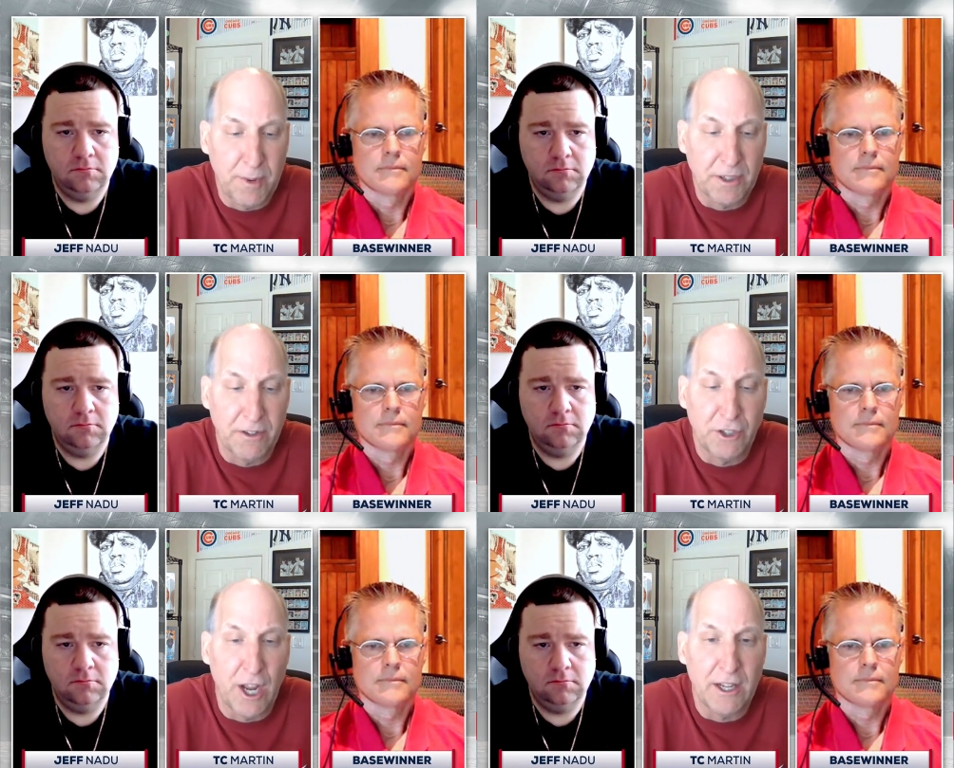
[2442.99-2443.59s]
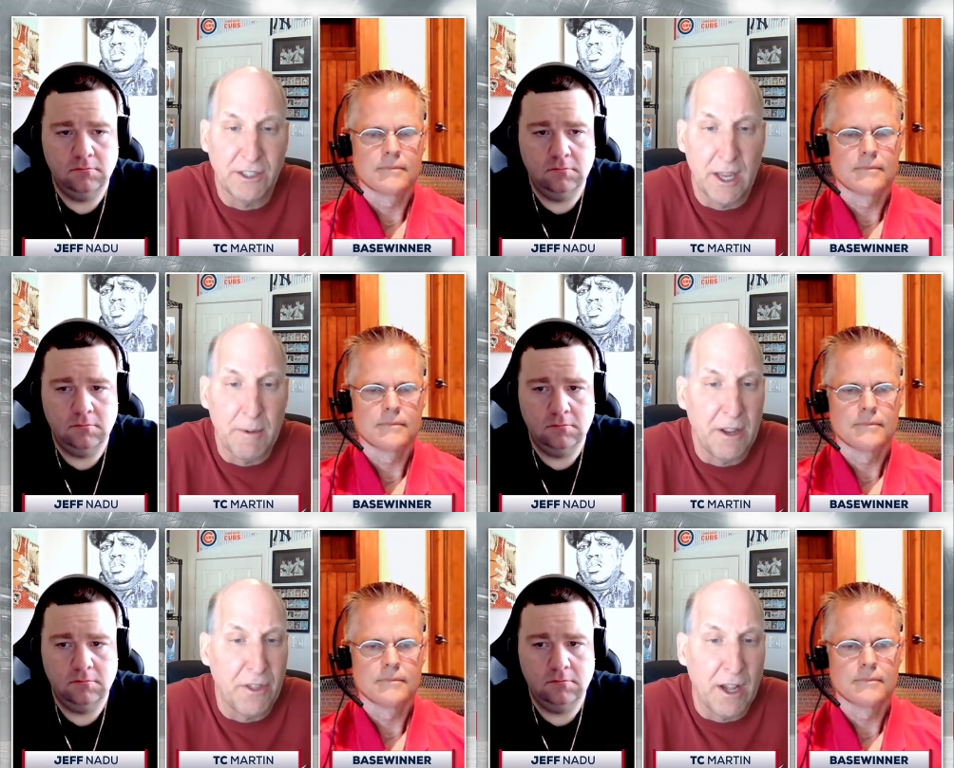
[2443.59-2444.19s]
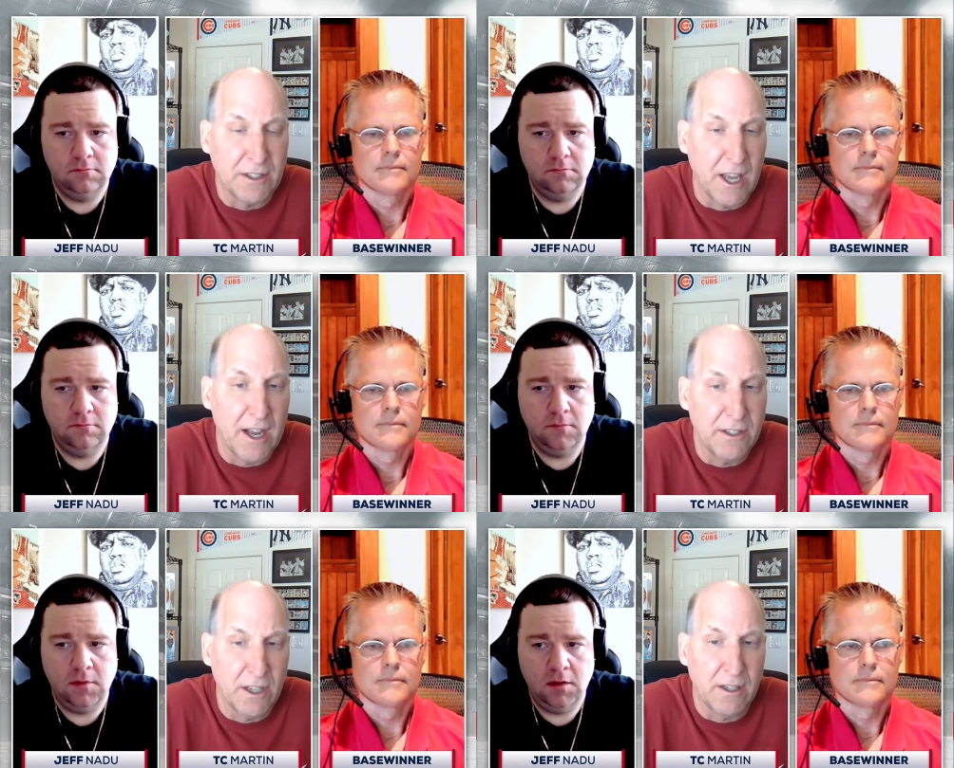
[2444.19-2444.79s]
Speaker 1: especially the Giants game. Any thoughts,
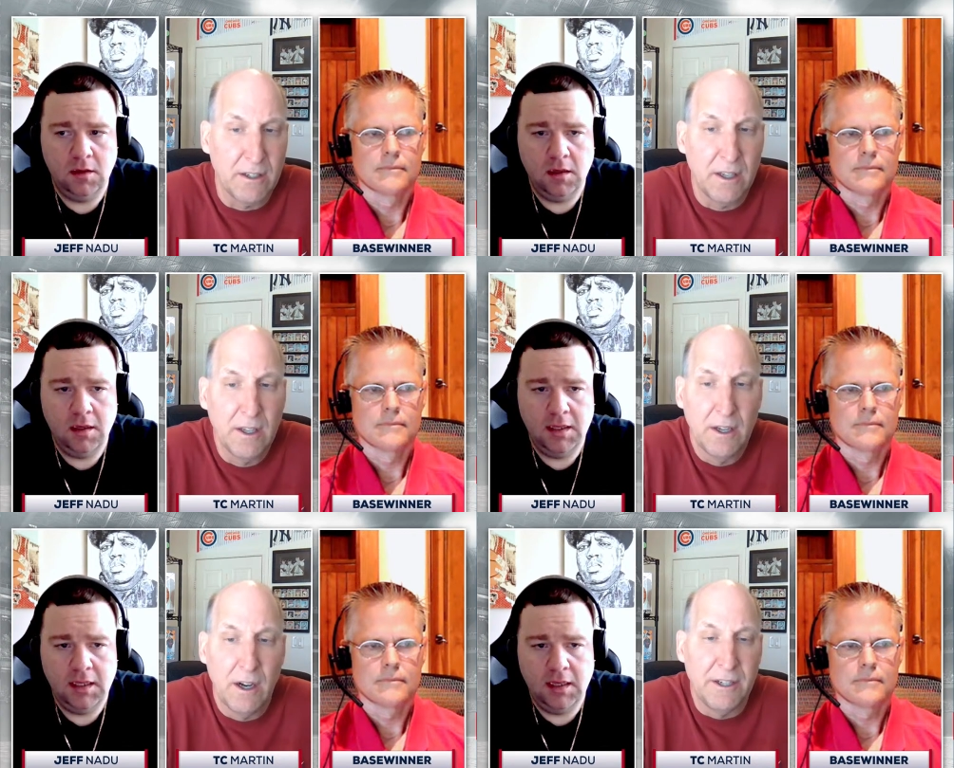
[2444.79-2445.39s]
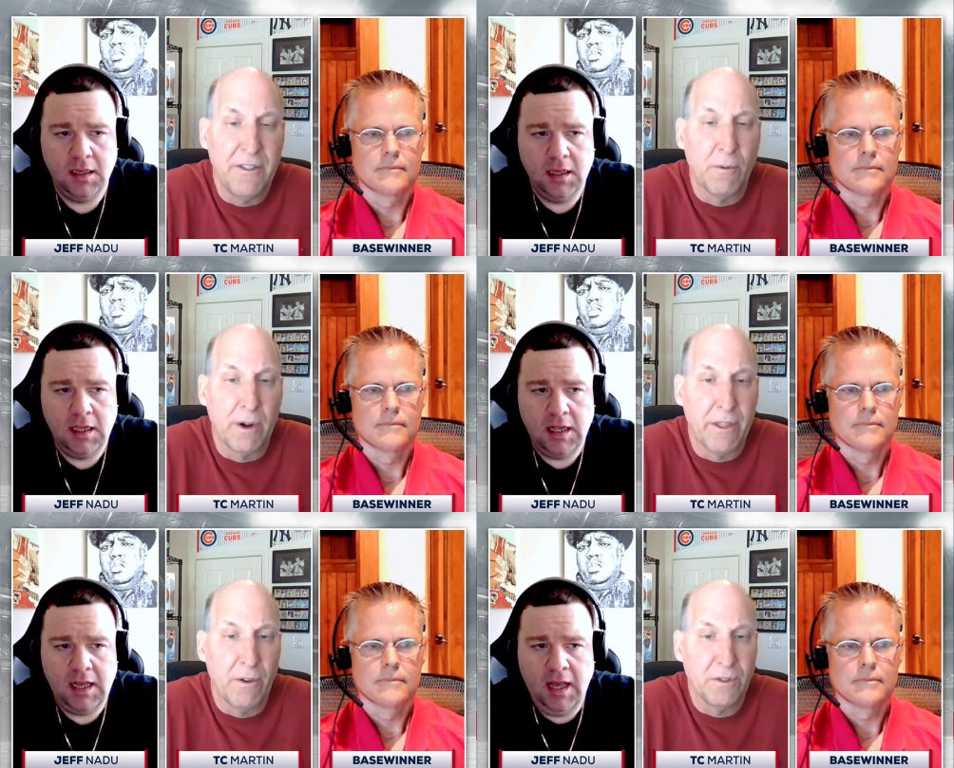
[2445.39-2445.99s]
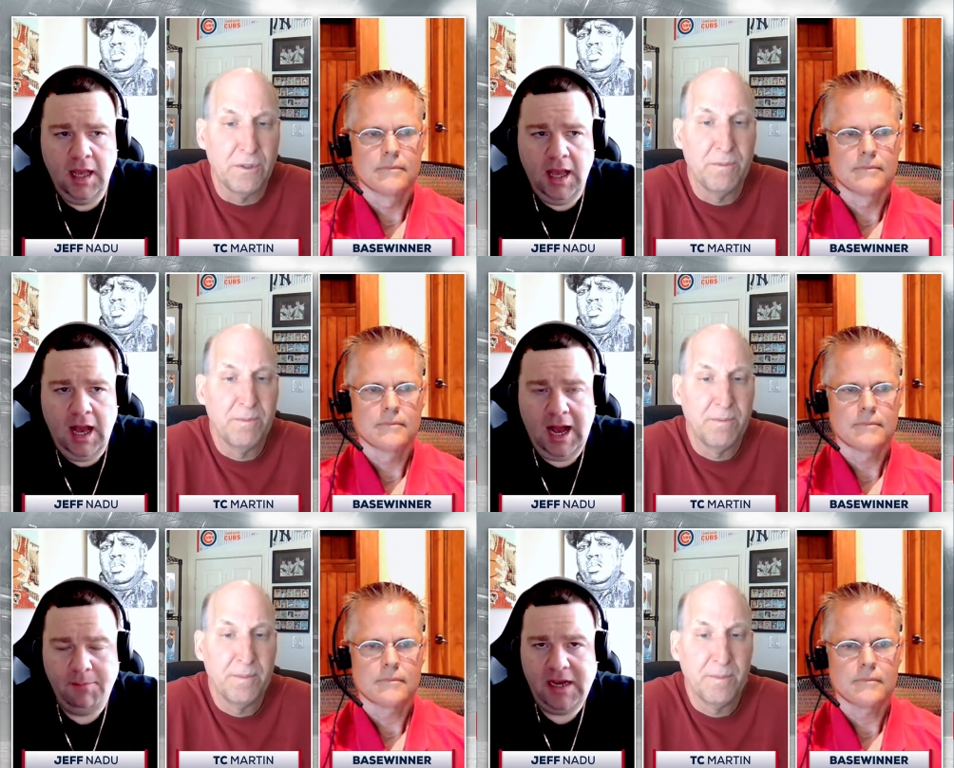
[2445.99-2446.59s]
guys, on either one of those?
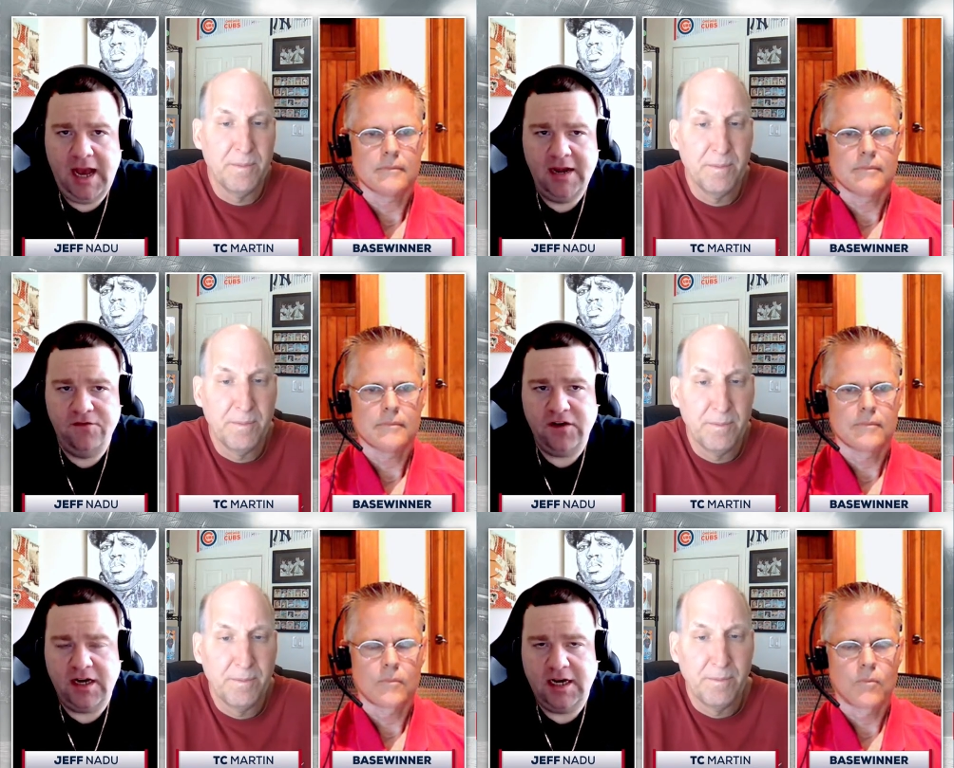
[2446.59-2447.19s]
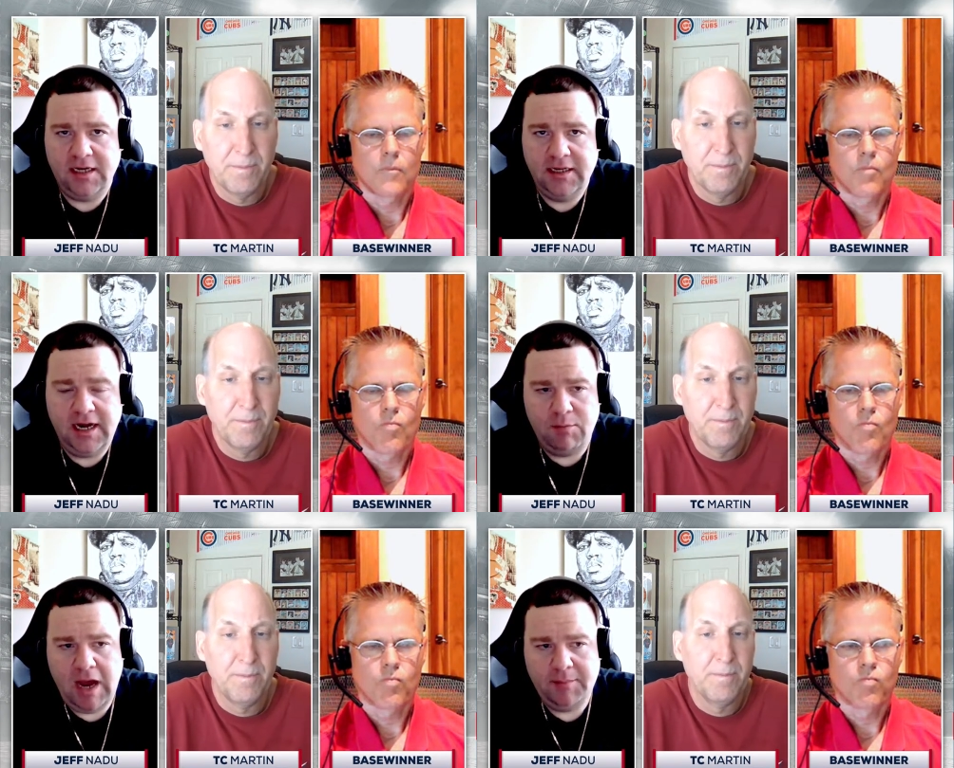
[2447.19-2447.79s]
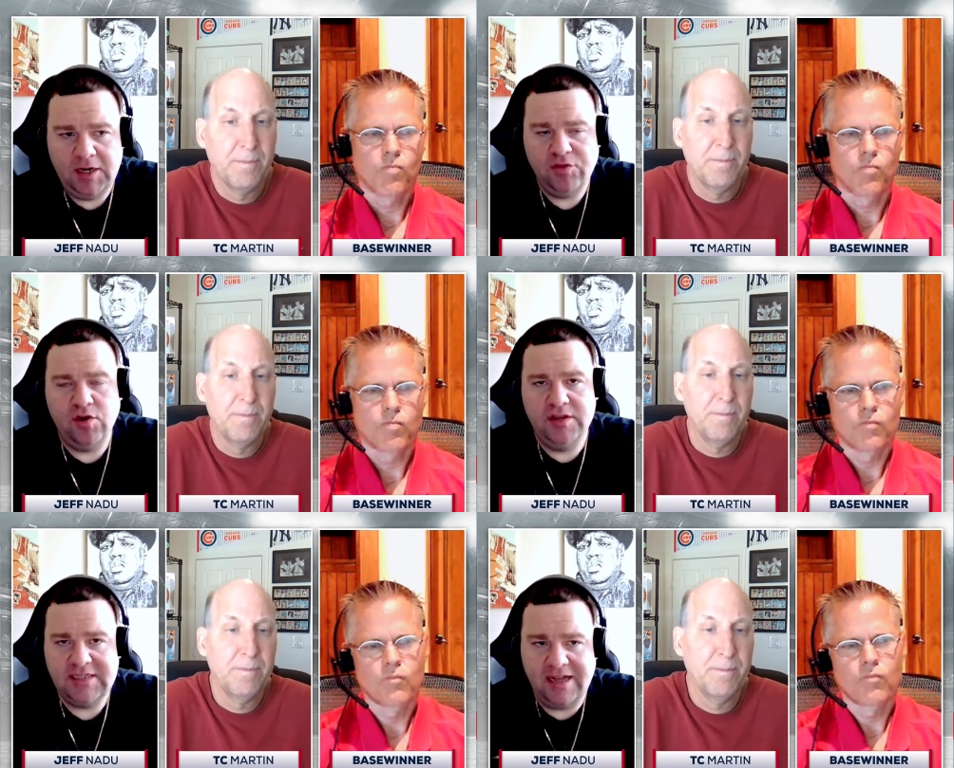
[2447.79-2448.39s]
Speaker 2: I'm kind of, and I'm going
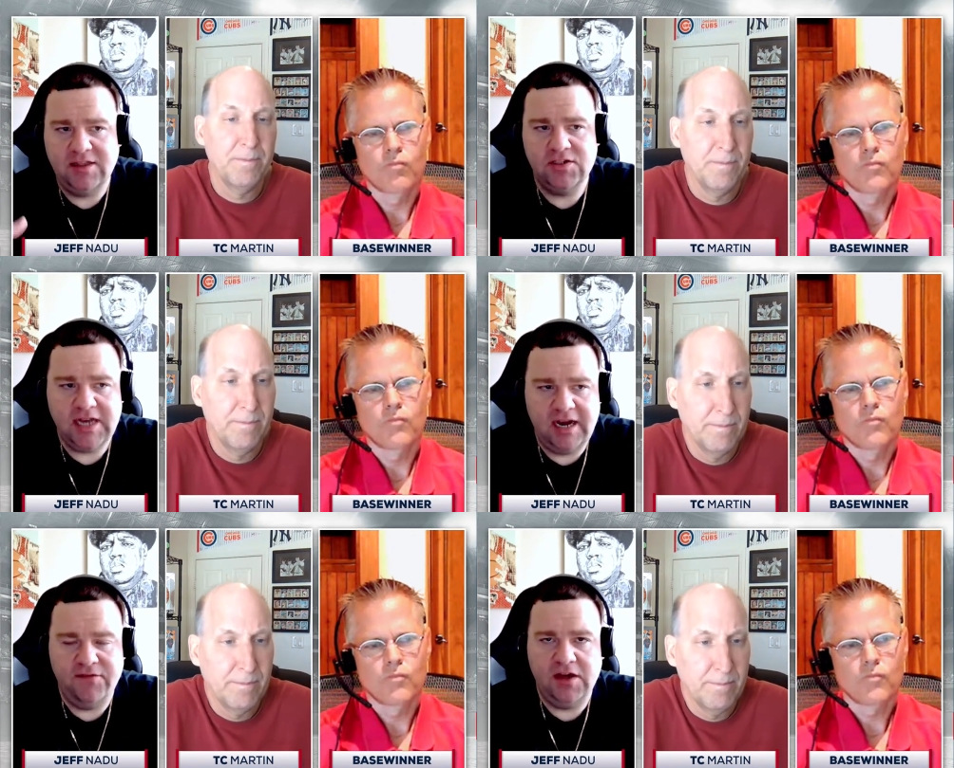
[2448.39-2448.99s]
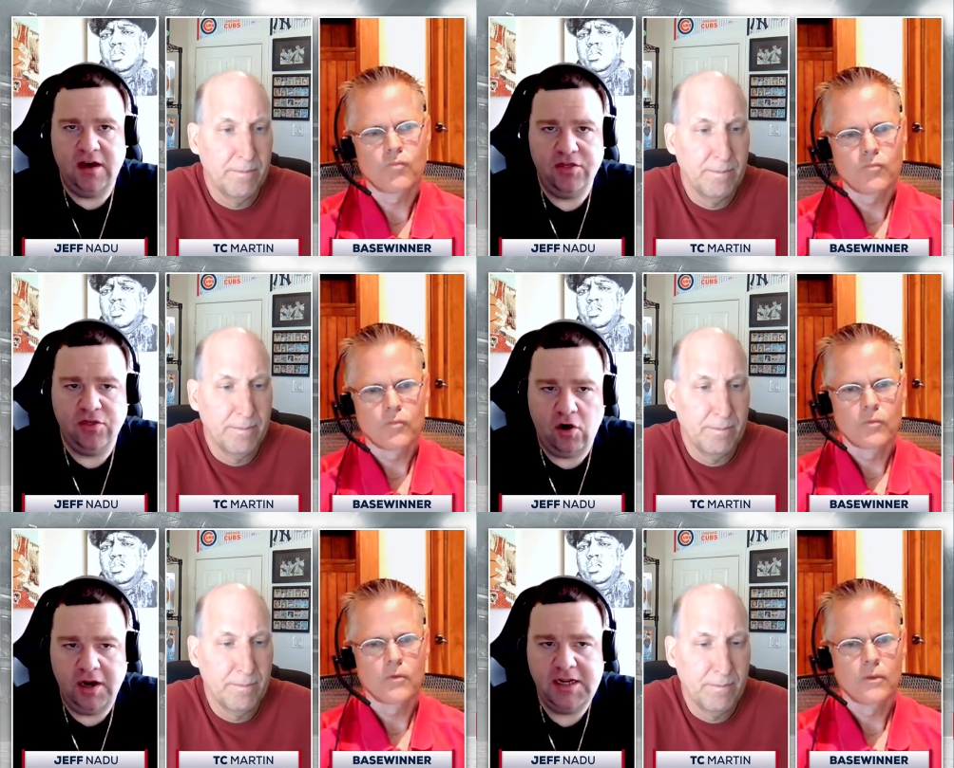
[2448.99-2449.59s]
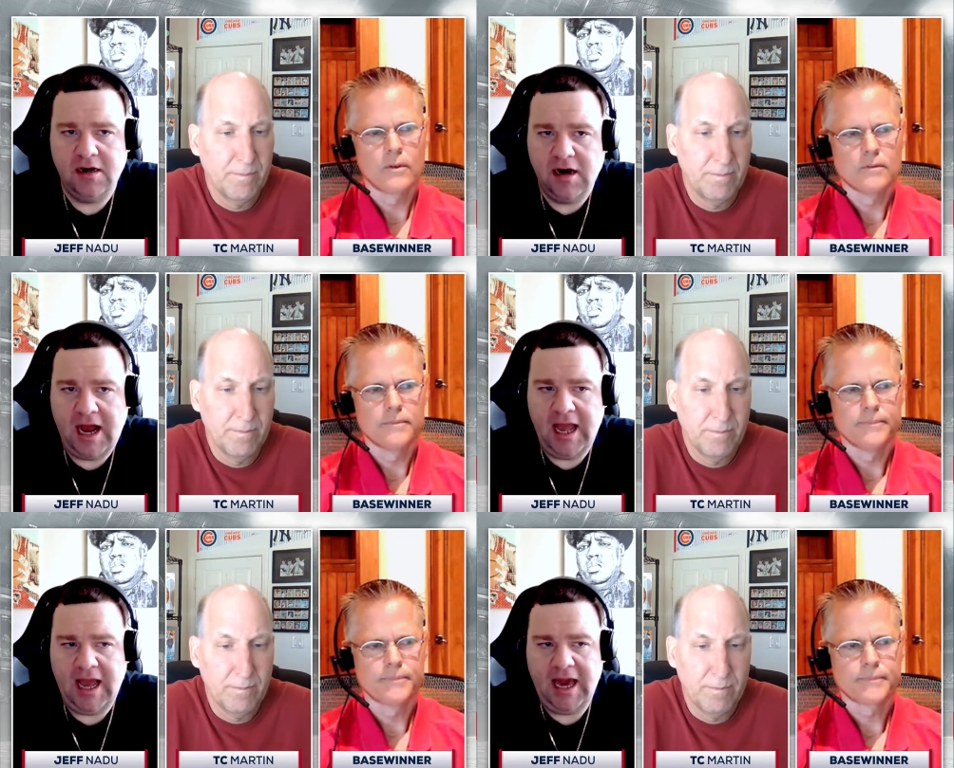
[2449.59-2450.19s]
to throw this out there as kind of a thought here.